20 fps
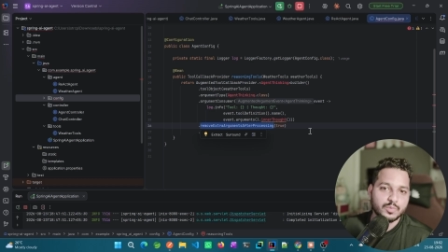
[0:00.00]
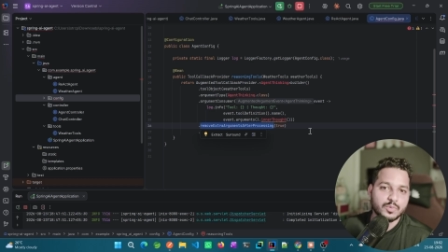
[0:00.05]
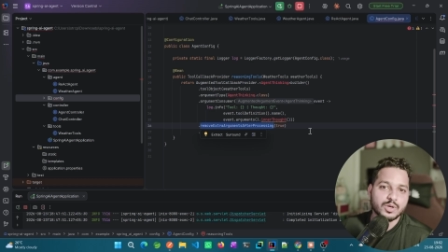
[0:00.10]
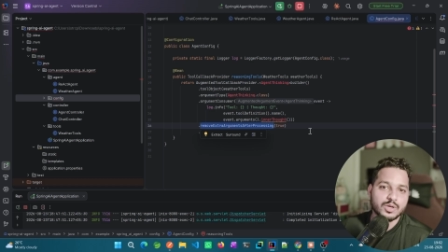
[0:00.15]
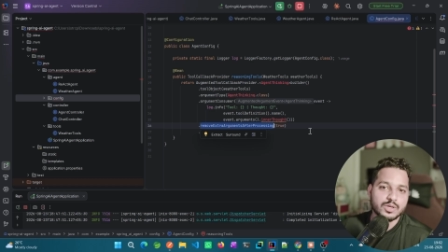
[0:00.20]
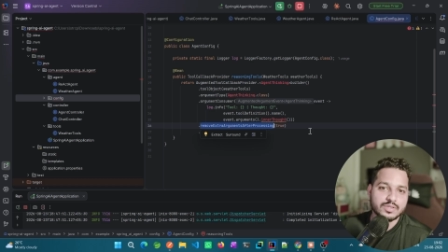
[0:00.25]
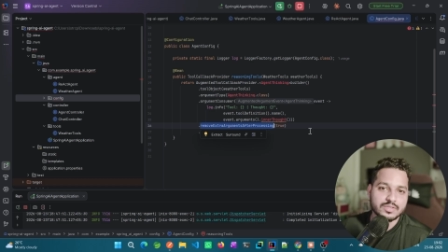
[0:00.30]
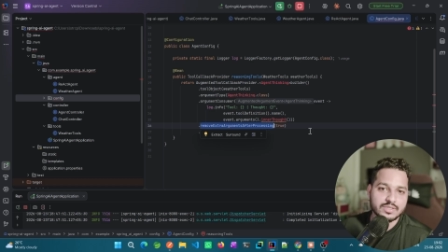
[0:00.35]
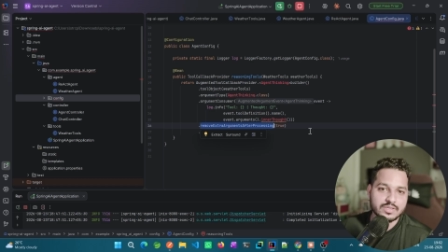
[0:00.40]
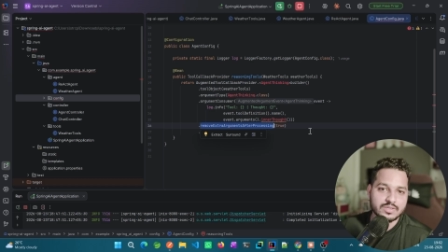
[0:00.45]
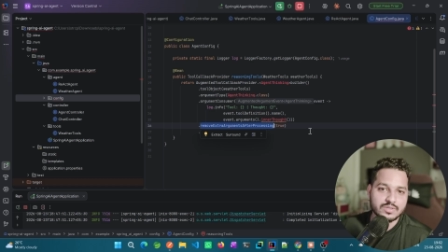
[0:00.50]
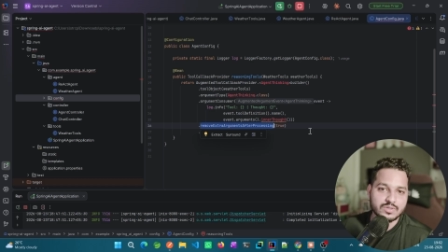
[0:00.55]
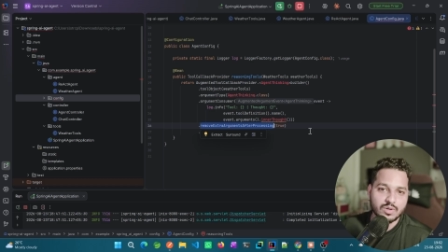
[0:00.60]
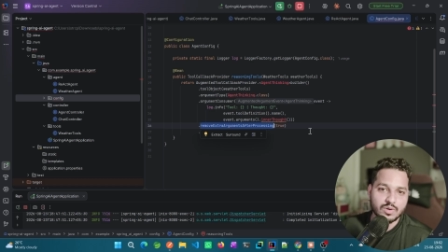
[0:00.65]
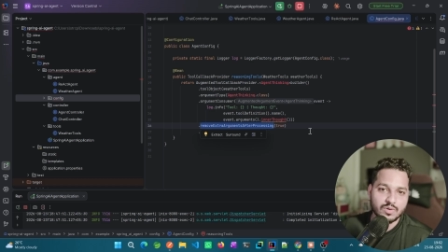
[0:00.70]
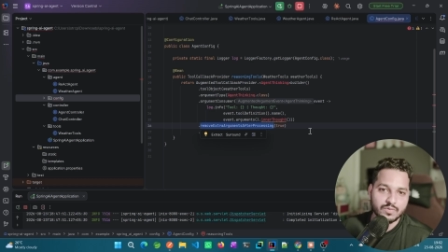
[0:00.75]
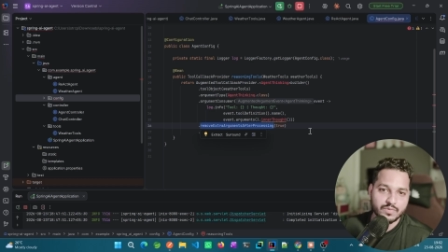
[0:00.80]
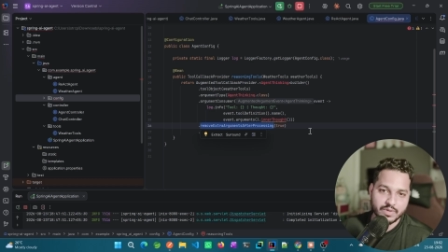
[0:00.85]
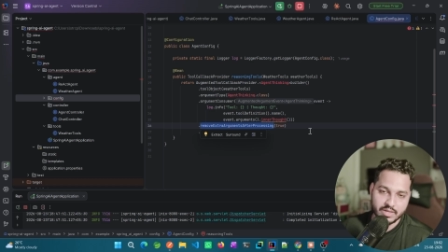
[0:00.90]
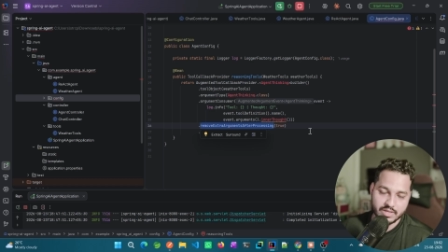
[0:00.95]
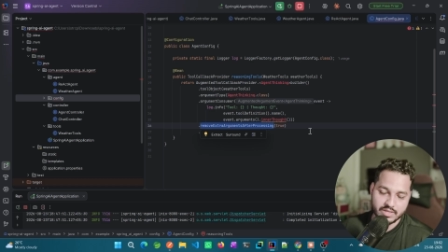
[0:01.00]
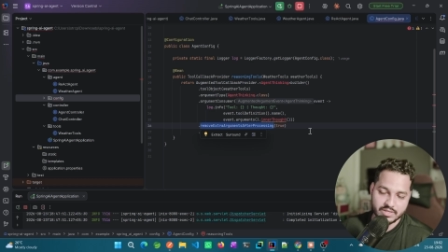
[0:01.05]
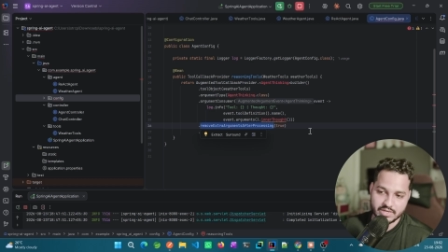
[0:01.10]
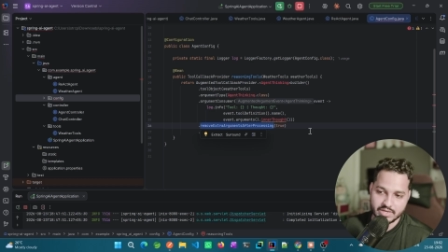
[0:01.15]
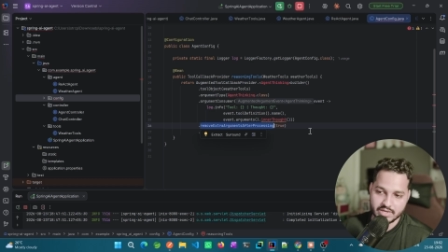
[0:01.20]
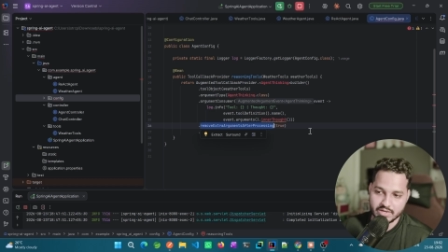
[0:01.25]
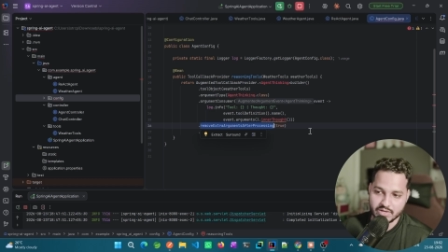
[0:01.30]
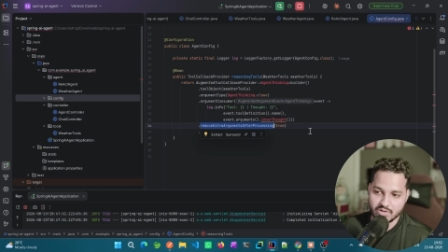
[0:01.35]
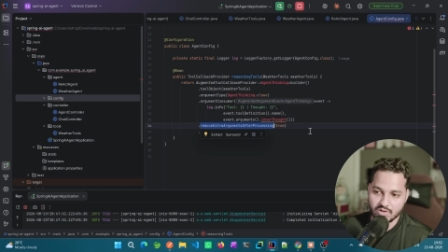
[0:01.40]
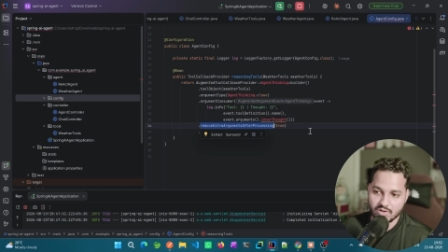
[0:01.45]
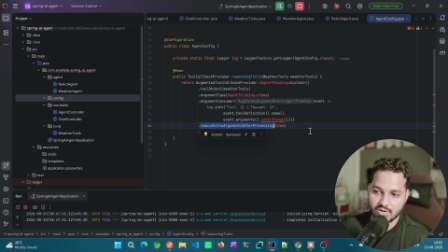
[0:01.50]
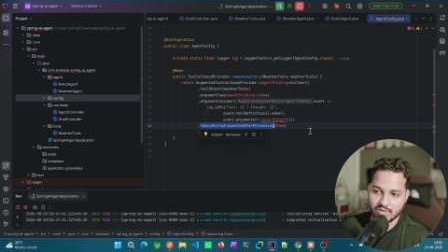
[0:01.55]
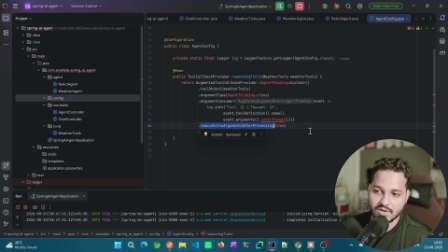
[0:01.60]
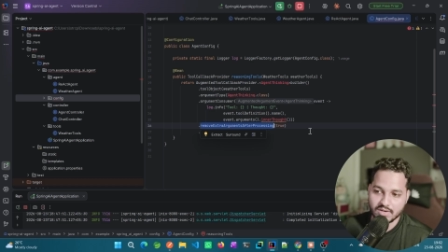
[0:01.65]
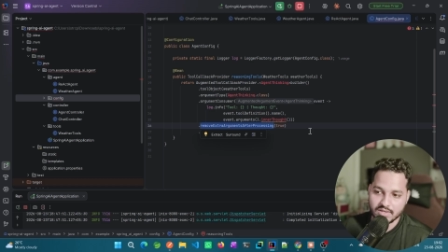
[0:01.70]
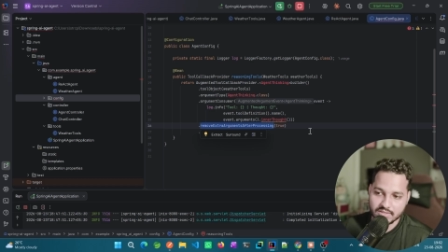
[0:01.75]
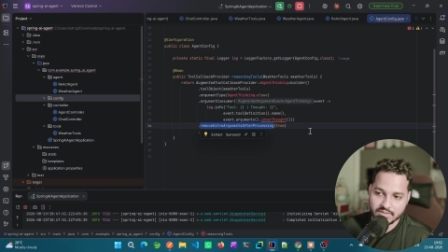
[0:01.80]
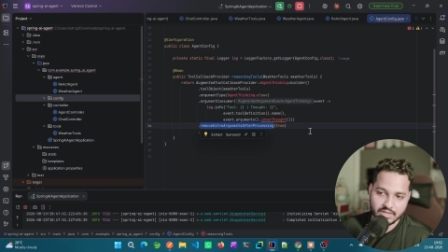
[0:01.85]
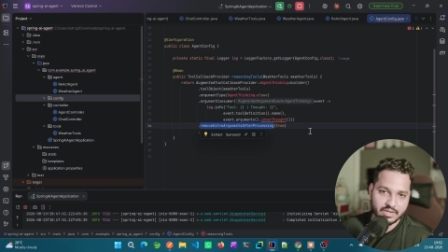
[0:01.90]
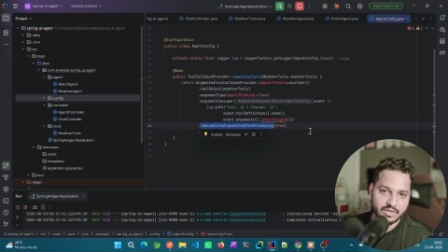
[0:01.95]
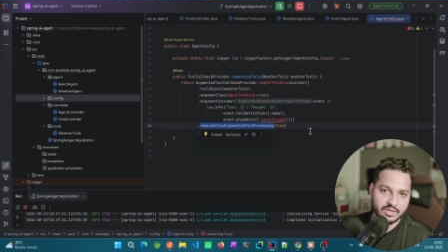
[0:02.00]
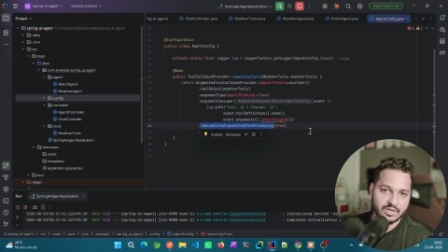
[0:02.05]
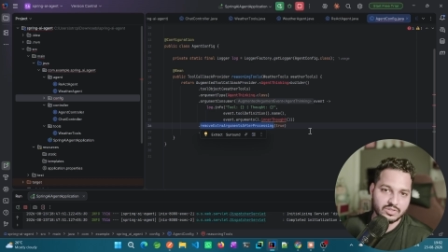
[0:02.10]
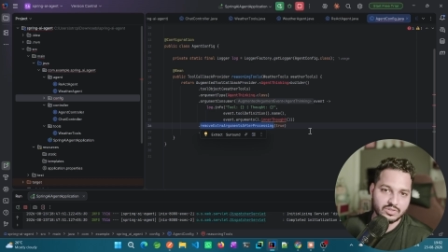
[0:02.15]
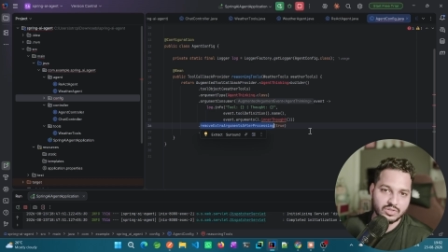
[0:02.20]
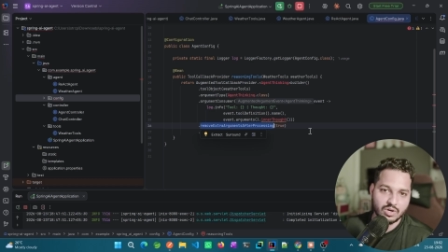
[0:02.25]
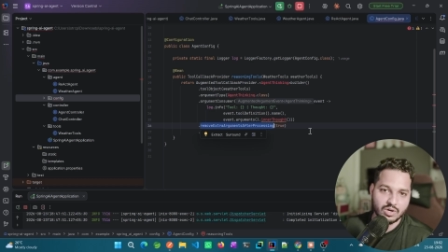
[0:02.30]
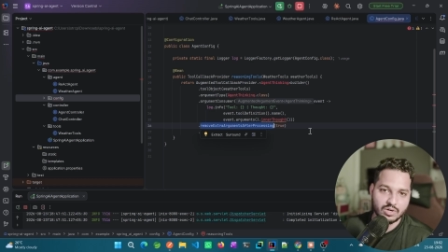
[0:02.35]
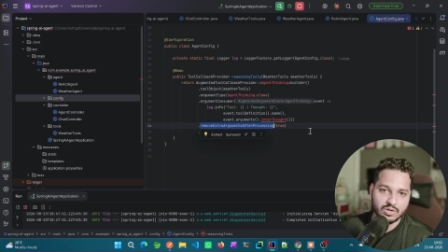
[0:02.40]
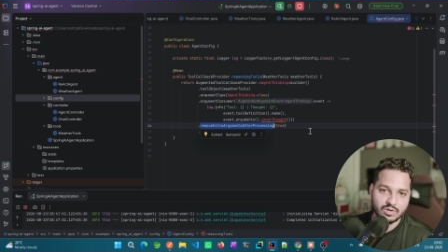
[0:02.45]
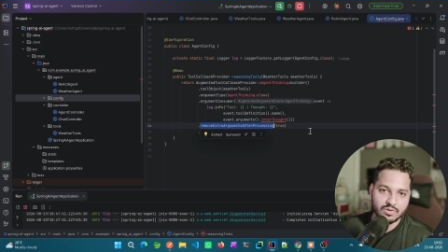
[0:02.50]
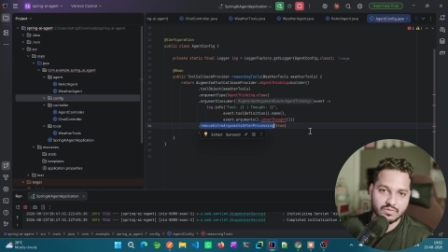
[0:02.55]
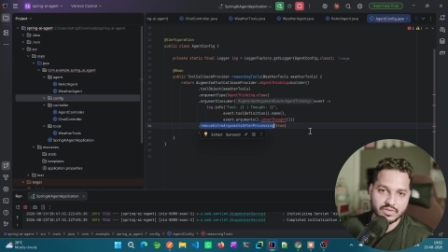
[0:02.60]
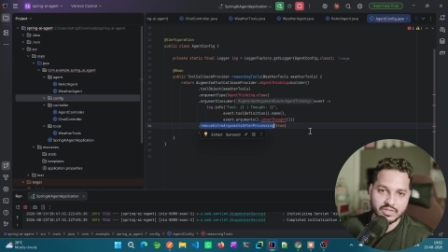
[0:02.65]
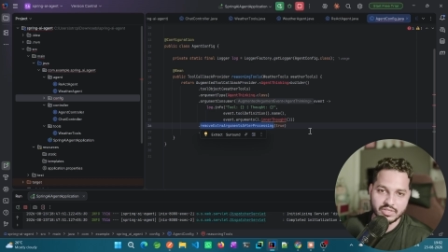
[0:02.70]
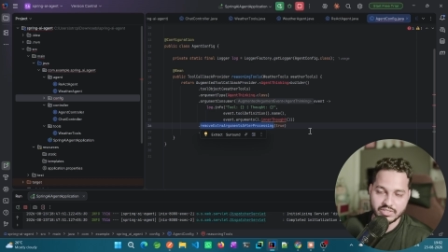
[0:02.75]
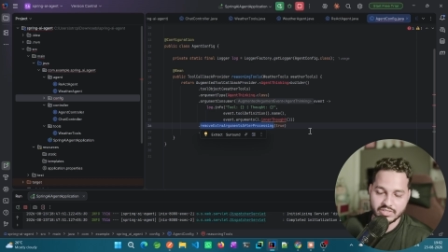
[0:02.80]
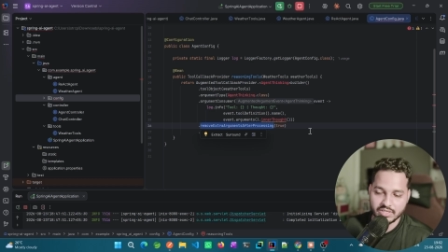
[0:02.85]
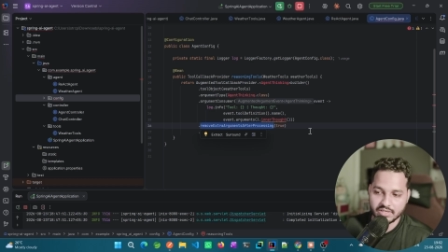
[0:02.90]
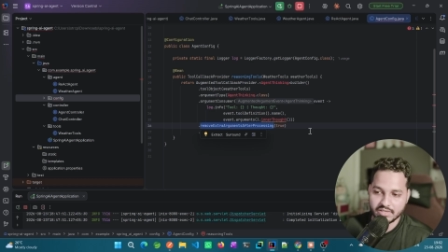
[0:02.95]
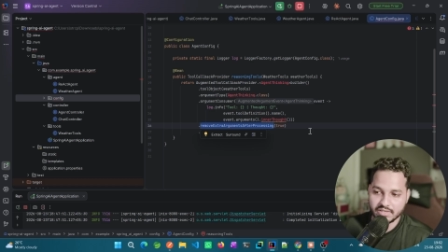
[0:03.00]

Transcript: process of agent or what is the inner thought of agent.